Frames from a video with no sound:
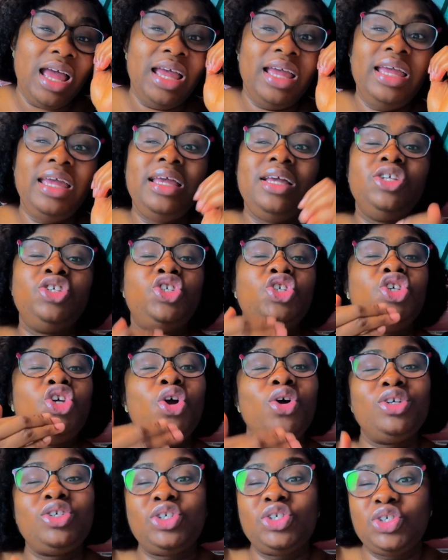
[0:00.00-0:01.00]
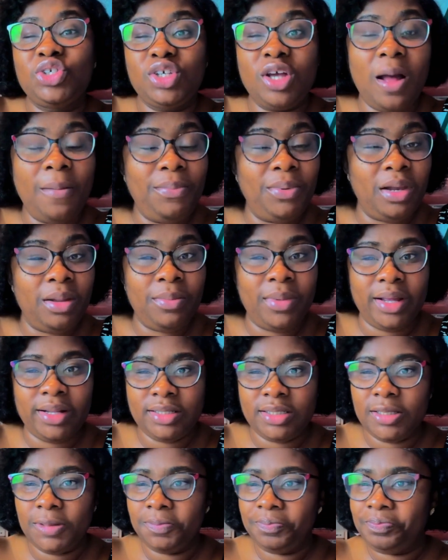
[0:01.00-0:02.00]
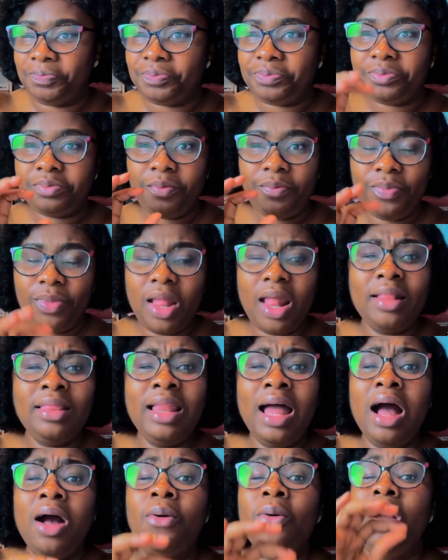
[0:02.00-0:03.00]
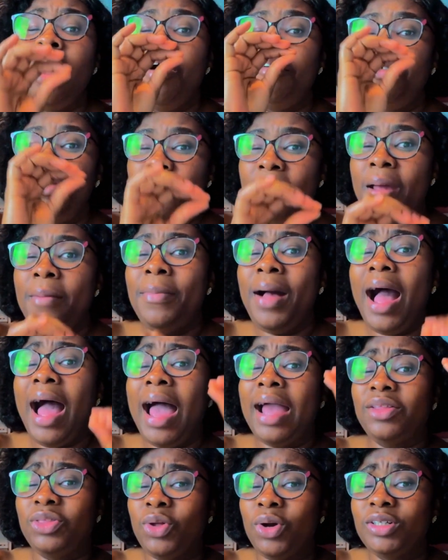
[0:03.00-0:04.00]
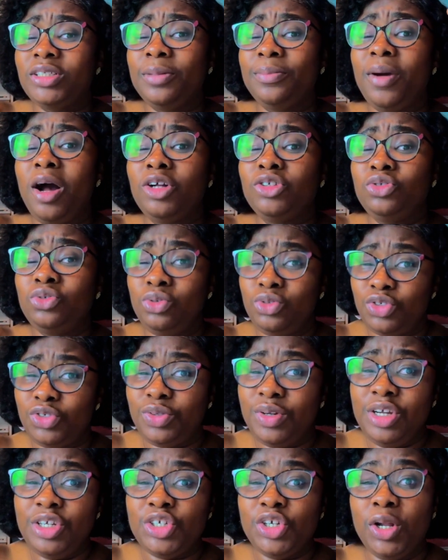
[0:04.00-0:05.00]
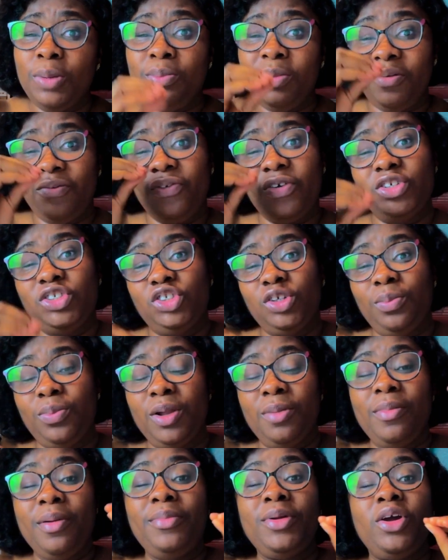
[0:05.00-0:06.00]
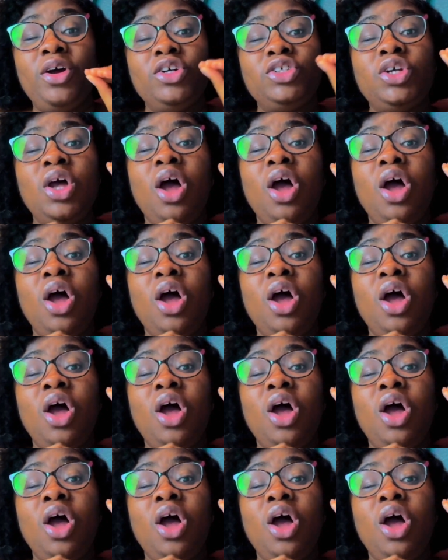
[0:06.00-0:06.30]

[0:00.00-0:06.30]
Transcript: is your supplement. Now, remember I talked about nutrition before supplement, because